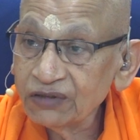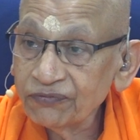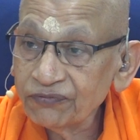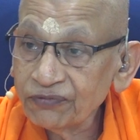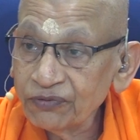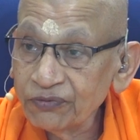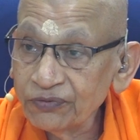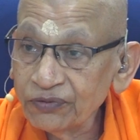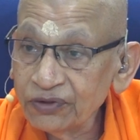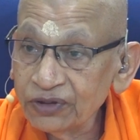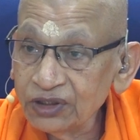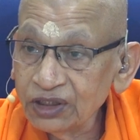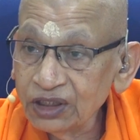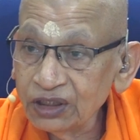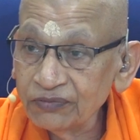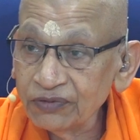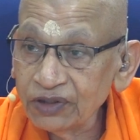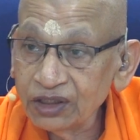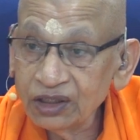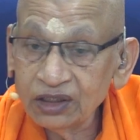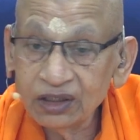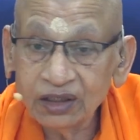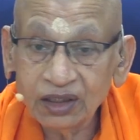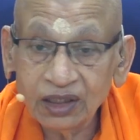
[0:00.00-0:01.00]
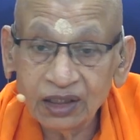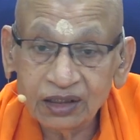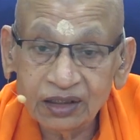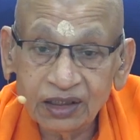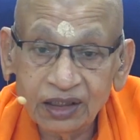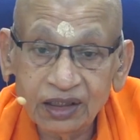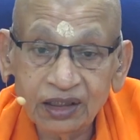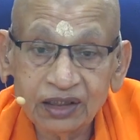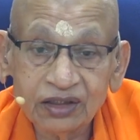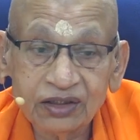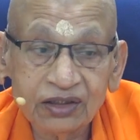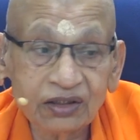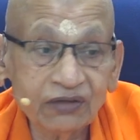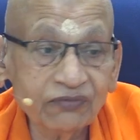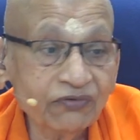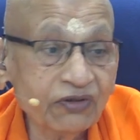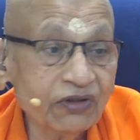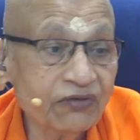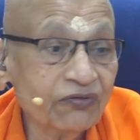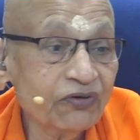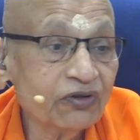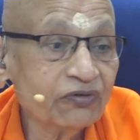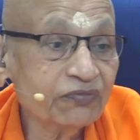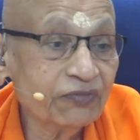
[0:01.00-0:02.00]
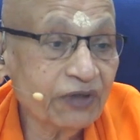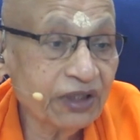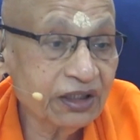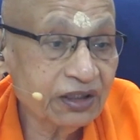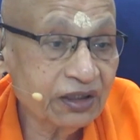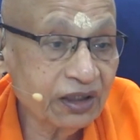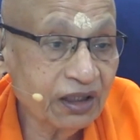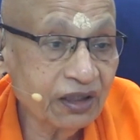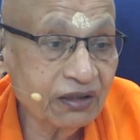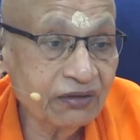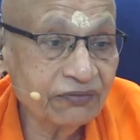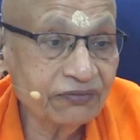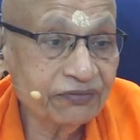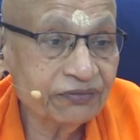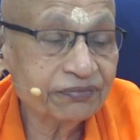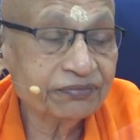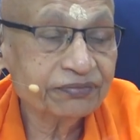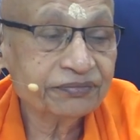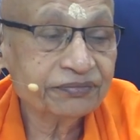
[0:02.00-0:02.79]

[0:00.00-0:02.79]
up from the dream, they realize, hey, dream world was myself.